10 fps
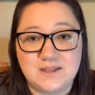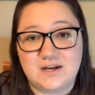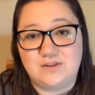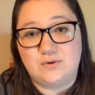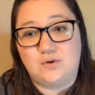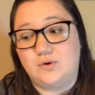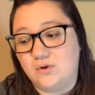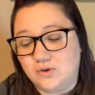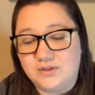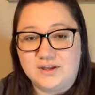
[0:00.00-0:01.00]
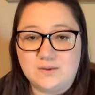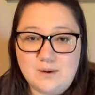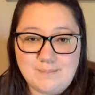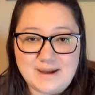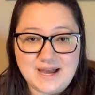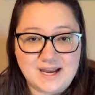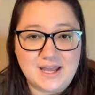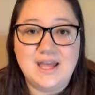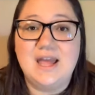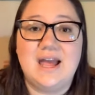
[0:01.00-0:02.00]
then I throw the whole thing in the wet bag
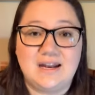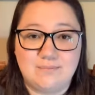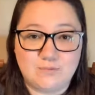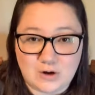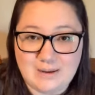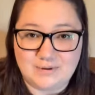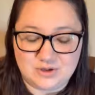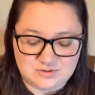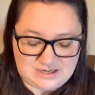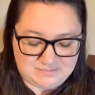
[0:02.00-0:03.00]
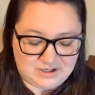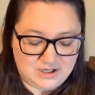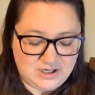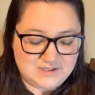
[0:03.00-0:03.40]
and grab a new diaper.